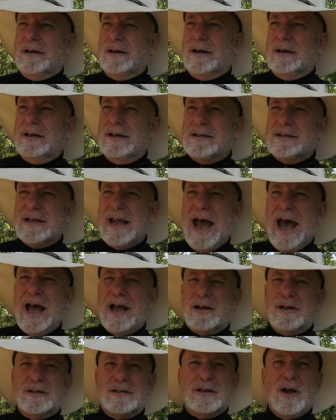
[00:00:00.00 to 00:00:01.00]
and this
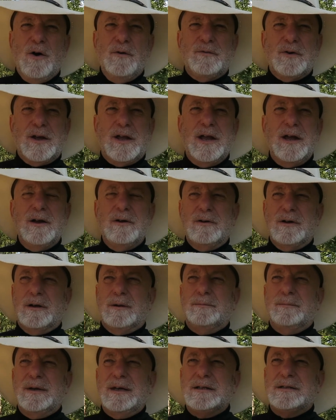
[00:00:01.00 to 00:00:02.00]
guy is
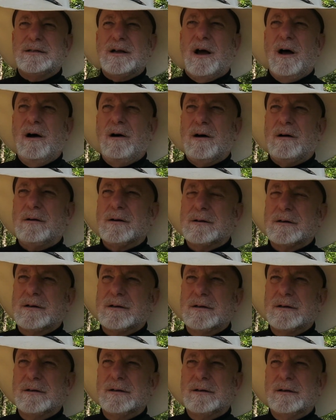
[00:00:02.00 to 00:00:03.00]
overhearing me talk
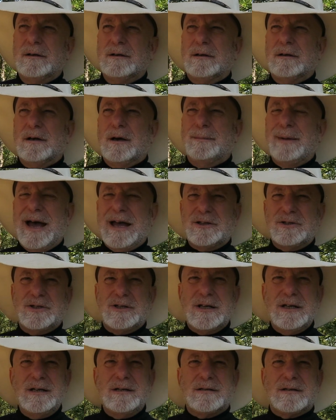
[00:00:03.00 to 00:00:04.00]
about
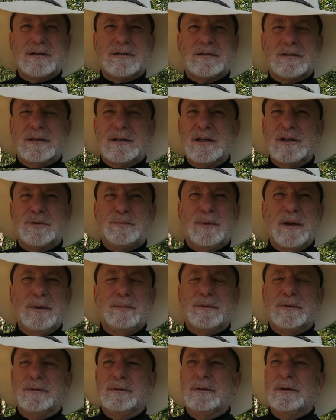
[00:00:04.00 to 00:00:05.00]
Jesus to these
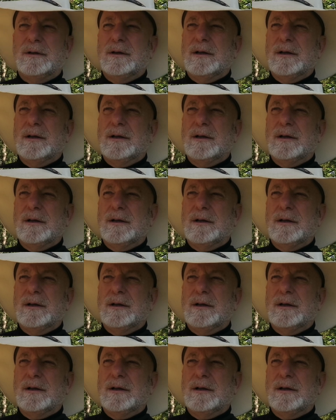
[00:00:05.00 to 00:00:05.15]
people.